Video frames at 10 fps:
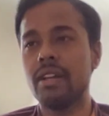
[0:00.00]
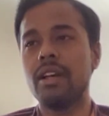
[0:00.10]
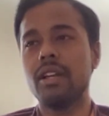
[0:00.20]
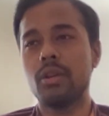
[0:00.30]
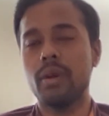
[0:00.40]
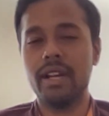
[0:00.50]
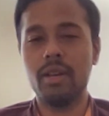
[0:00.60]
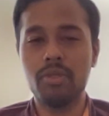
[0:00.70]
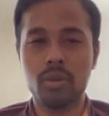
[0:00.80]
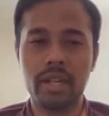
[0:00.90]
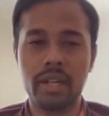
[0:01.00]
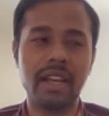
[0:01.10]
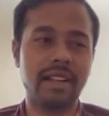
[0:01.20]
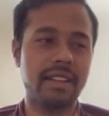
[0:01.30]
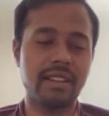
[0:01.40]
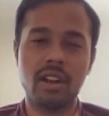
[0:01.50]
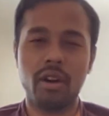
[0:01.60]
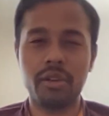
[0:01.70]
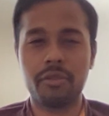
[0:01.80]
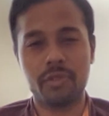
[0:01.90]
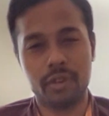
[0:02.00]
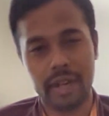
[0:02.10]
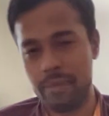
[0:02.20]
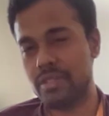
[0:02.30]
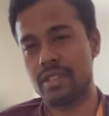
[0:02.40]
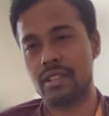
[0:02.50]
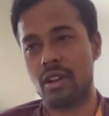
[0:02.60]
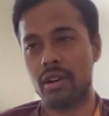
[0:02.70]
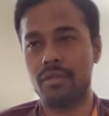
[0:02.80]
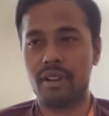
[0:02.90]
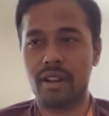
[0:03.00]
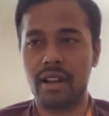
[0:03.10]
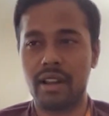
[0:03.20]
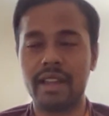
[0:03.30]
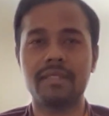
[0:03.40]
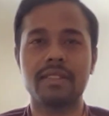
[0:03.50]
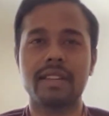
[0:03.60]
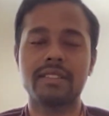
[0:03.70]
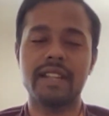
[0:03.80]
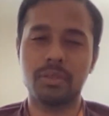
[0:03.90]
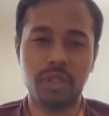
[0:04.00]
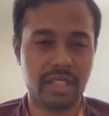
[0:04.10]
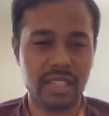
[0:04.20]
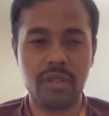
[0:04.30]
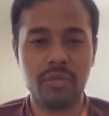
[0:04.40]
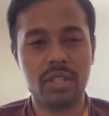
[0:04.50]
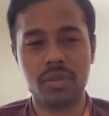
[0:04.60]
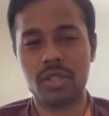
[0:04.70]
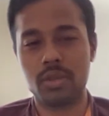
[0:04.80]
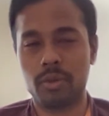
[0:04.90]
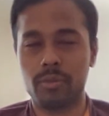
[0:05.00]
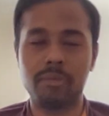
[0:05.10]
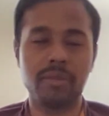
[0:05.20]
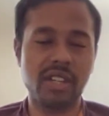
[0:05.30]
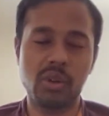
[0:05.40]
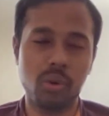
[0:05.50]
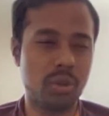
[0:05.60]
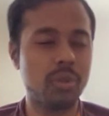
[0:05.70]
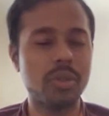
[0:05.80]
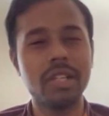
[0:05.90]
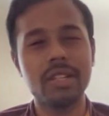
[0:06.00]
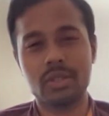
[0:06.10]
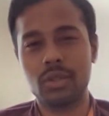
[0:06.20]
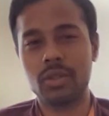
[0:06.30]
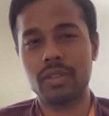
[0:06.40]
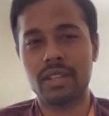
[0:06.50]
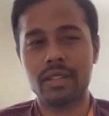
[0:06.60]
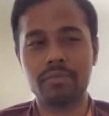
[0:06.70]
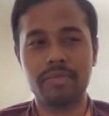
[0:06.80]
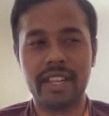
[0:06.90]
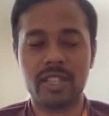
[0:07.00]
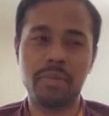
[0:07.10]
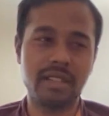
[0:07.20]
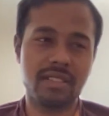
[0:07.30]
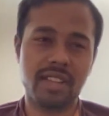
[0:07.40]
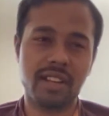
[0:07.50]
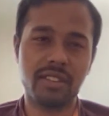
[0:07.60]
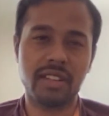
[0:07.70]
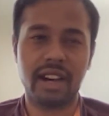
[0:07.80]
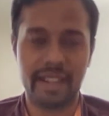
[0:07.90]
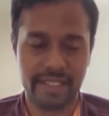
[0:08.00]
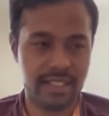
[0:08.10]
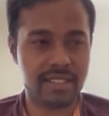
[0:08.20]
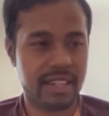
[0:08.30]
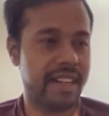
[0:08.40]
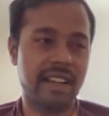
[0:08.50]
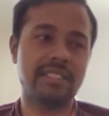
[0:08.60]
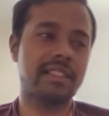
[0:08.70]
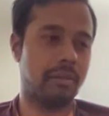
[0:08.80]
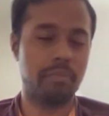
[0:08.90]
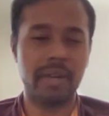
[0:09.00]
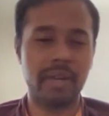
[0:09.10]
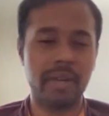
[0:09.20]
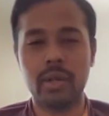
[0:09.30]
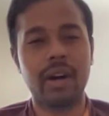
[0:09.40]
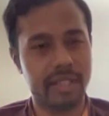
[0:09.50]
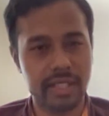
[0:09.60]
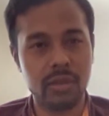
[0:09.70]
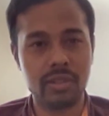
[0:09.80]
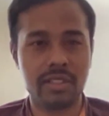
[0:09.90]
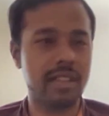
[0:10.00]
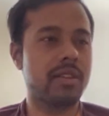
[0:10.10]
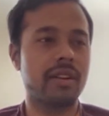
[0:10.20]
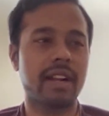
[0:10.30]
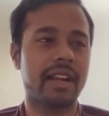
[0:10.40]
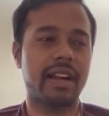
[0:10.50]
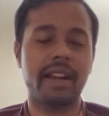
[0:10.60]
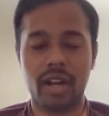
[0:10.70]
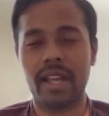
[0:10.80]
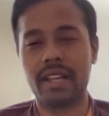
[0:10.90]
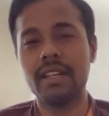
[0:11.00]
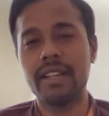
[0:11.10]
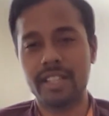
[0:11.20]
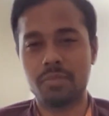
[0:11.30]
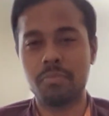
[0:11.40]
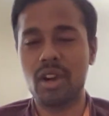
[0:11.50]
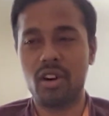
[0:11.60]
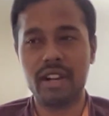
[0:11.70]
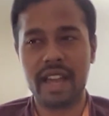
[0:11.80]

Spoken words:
you end up doing, like, there are a lot of trips, there's a lot of like things, networking events which you probably go to, so the expenses are on the higher side as compared to other courses, like it's beyond